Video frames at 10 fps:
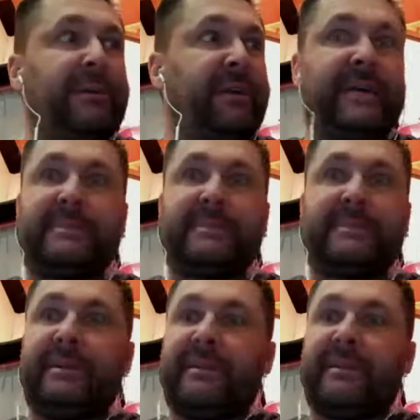you want to ask
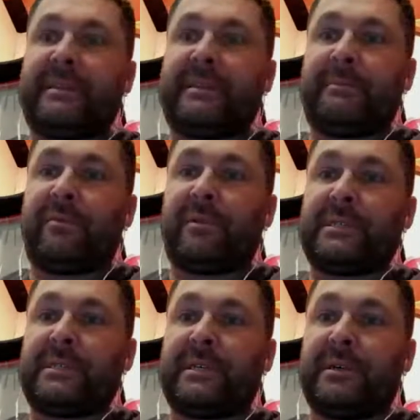me or anything like that before
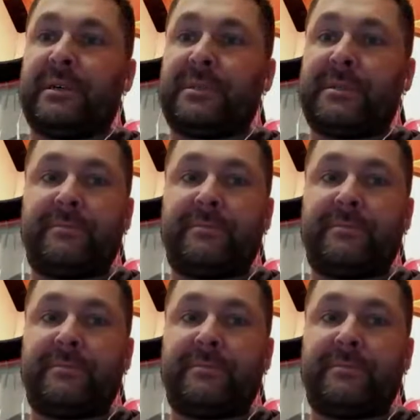this thing goes?